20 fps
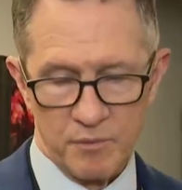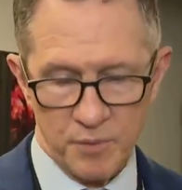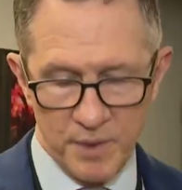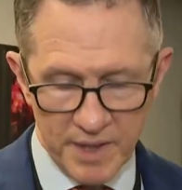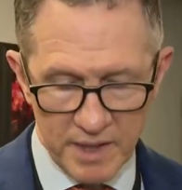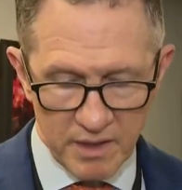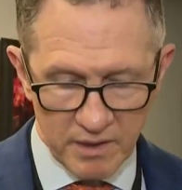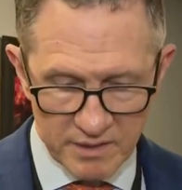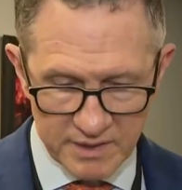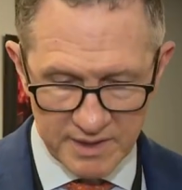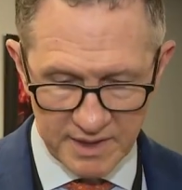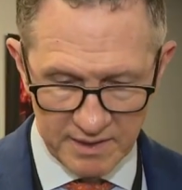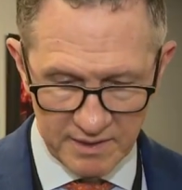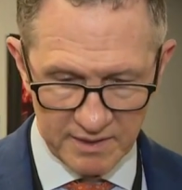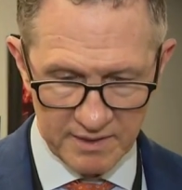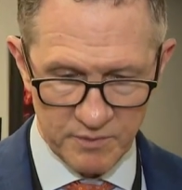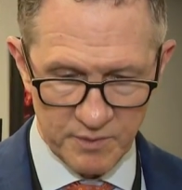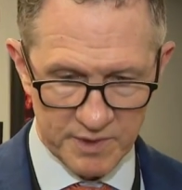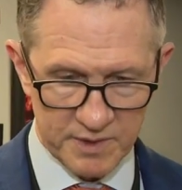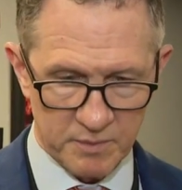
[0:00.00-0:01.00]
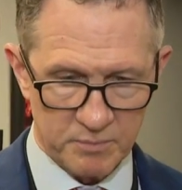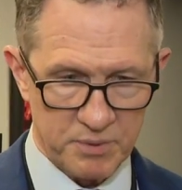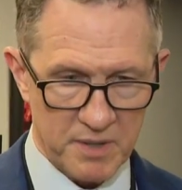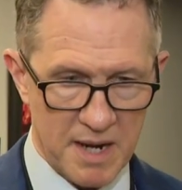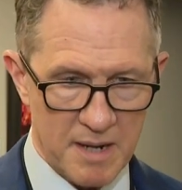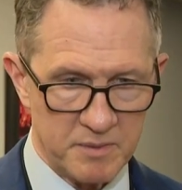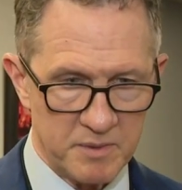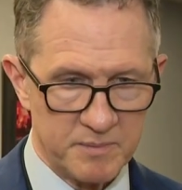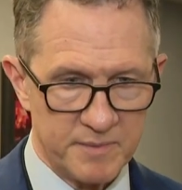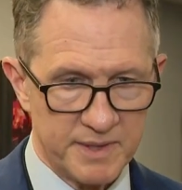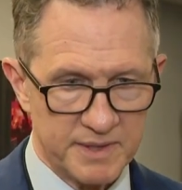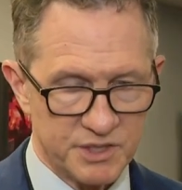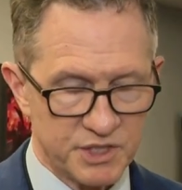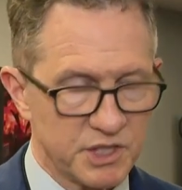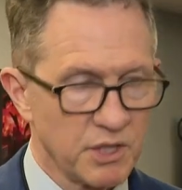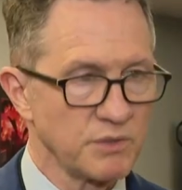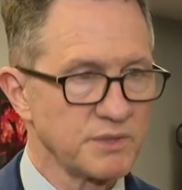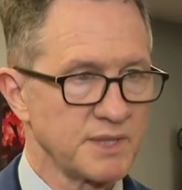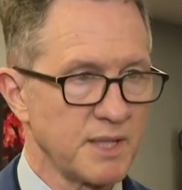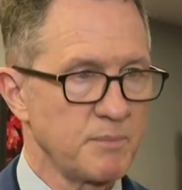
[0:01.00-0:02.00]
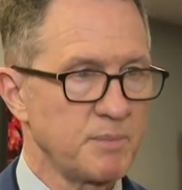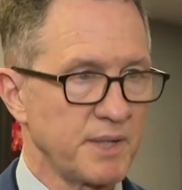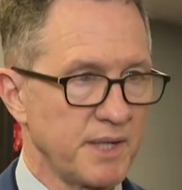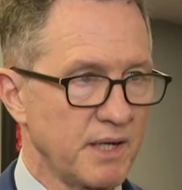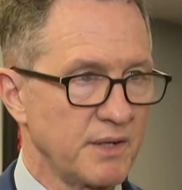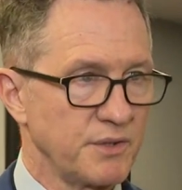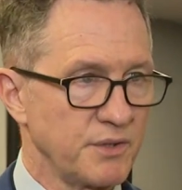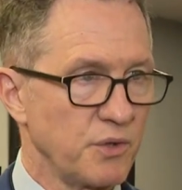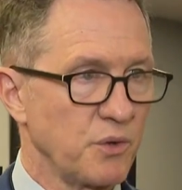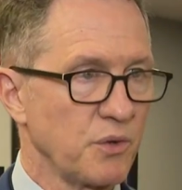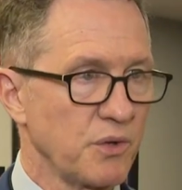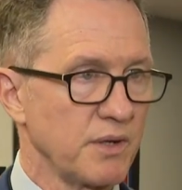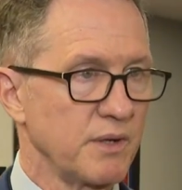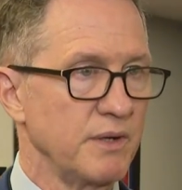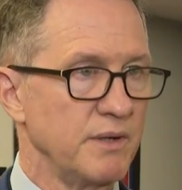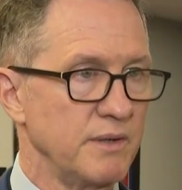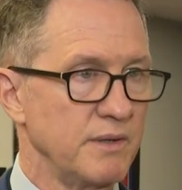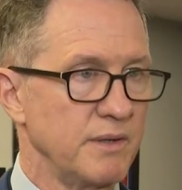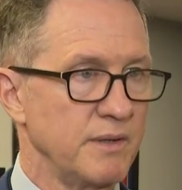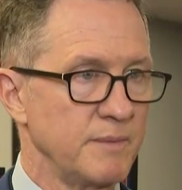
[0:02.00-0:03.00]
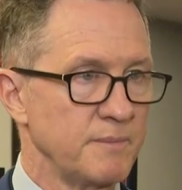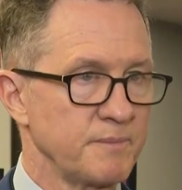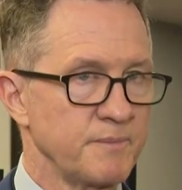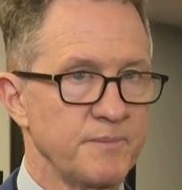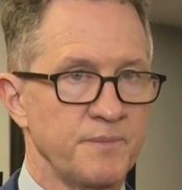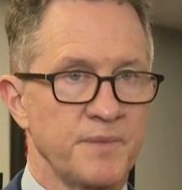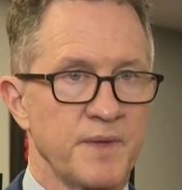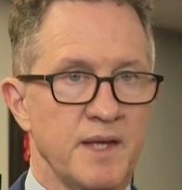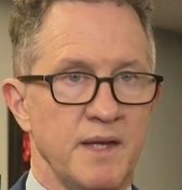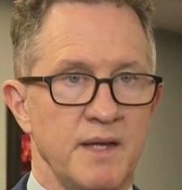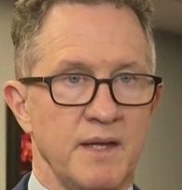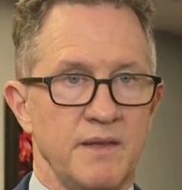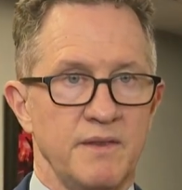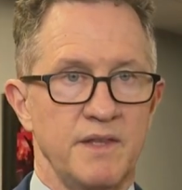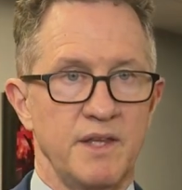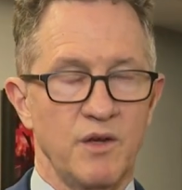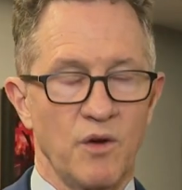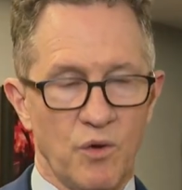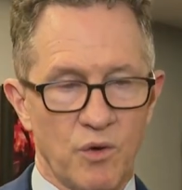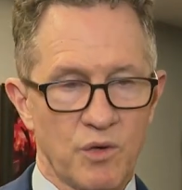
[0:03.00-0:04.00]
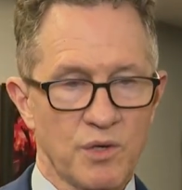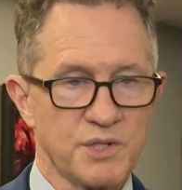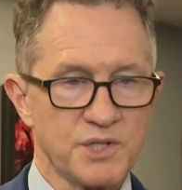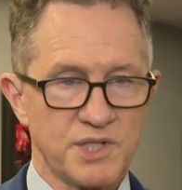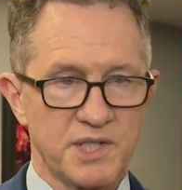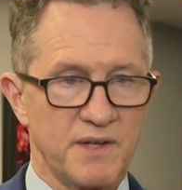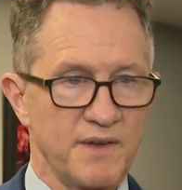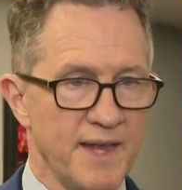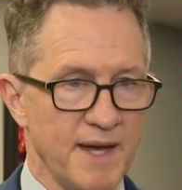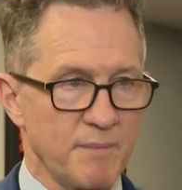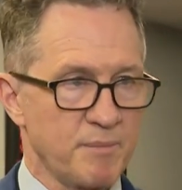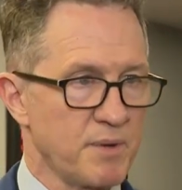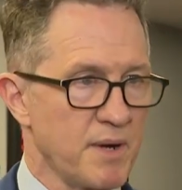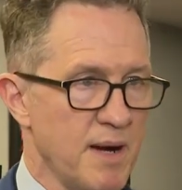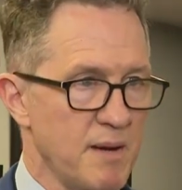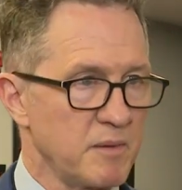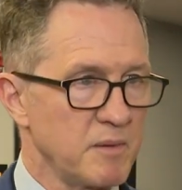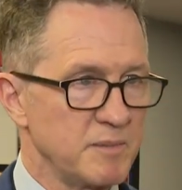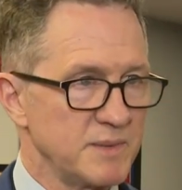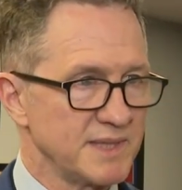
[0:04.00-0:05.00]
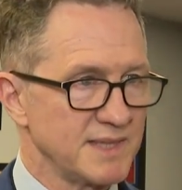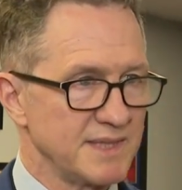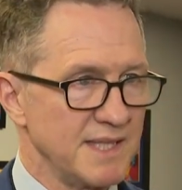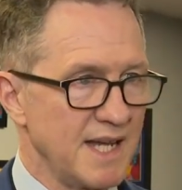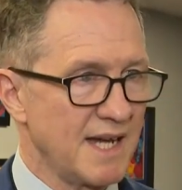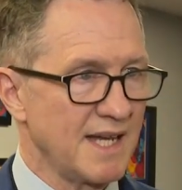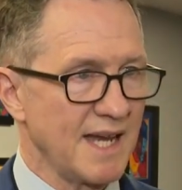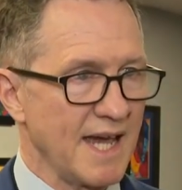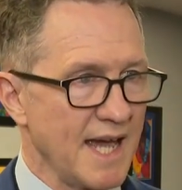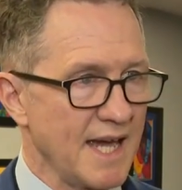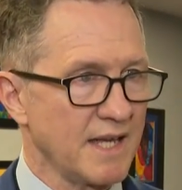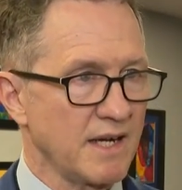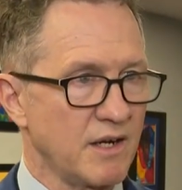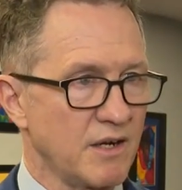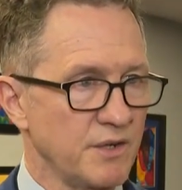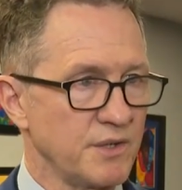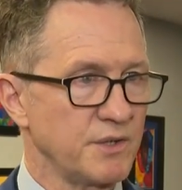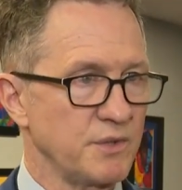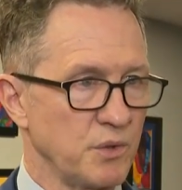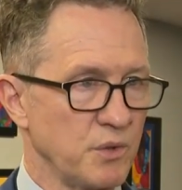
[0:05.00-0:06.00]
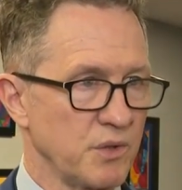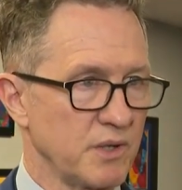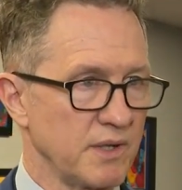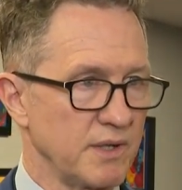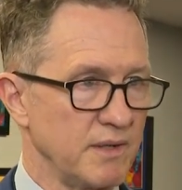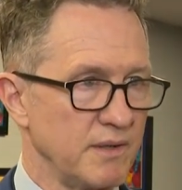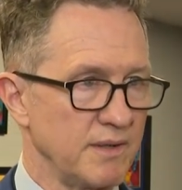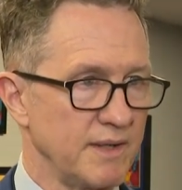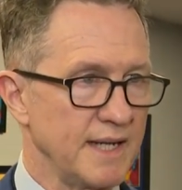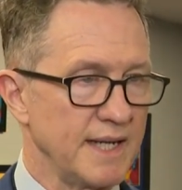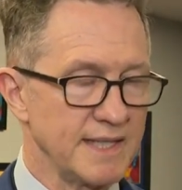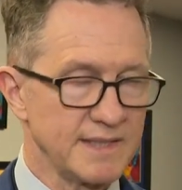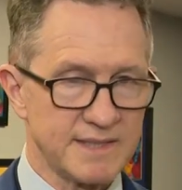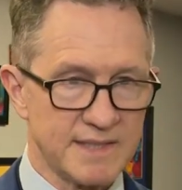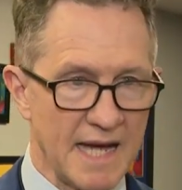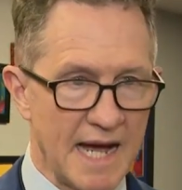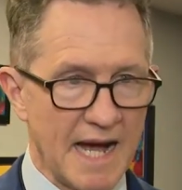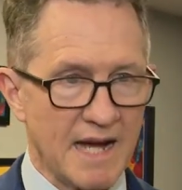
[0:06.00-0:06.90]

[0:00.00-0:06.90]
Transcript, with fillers: we are dealing with a problem that shows up at our door. The origin of that problem is not at our door. It's